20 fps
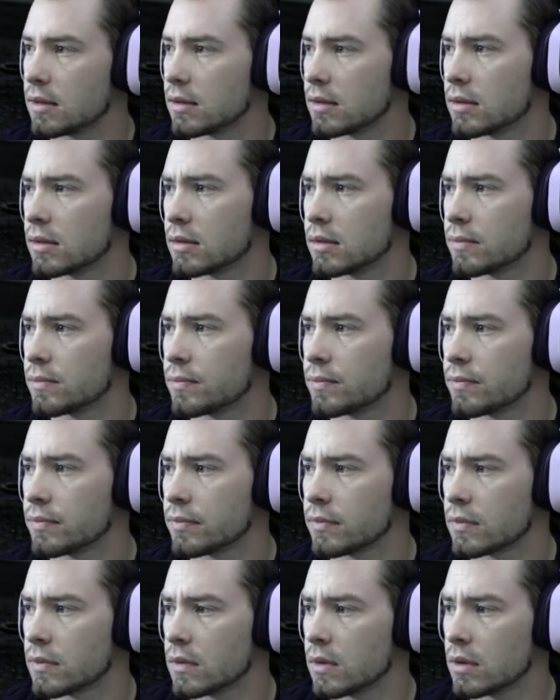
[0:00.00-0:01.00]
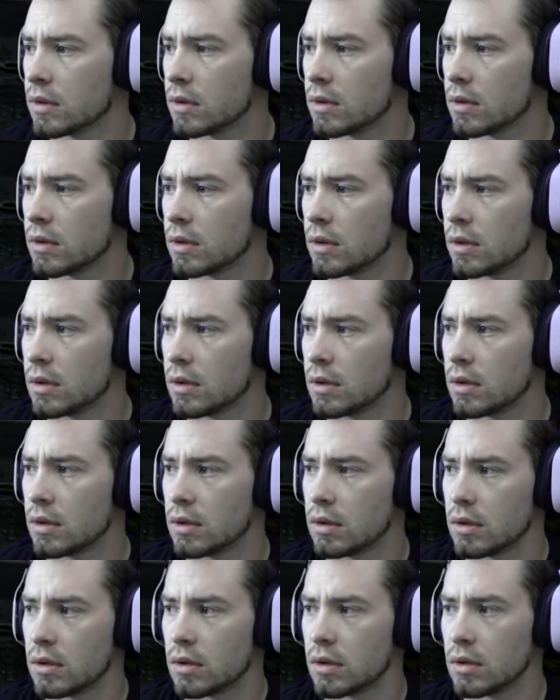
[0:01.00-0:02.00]

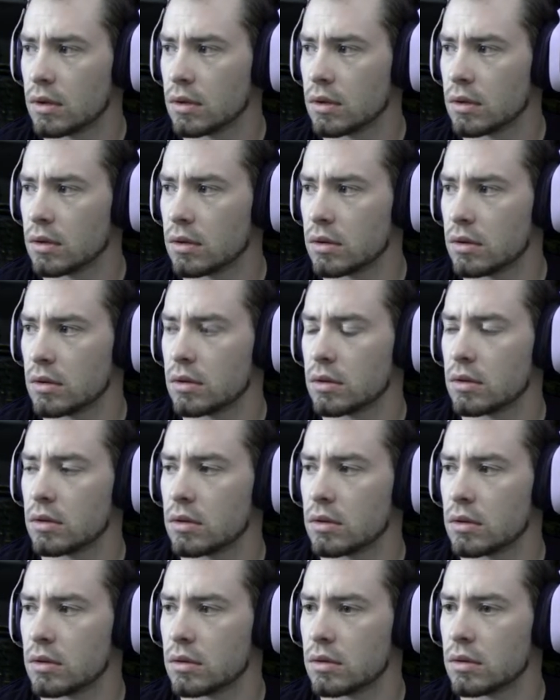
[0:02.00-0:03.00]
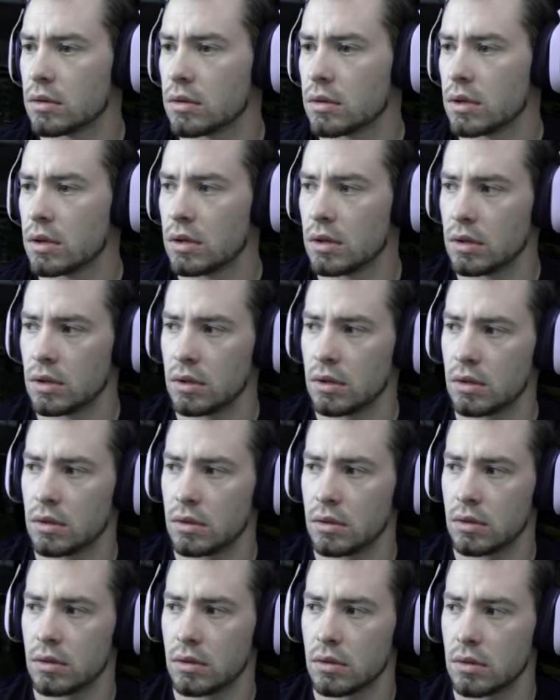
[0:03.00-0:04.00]

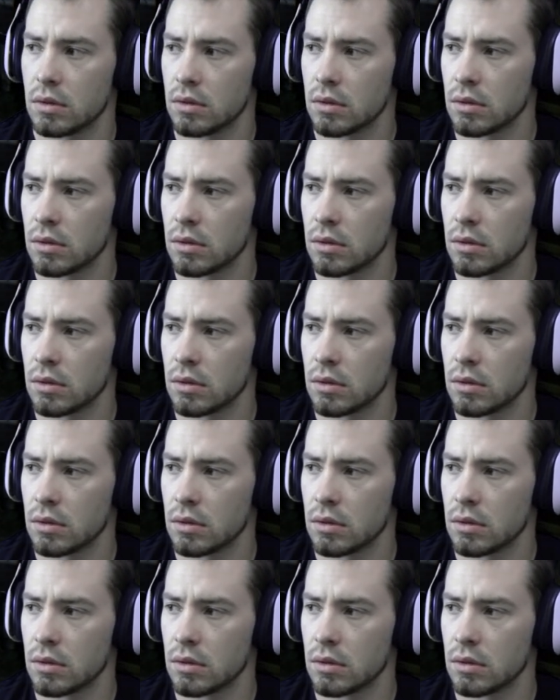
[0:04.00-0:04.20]
[no speech]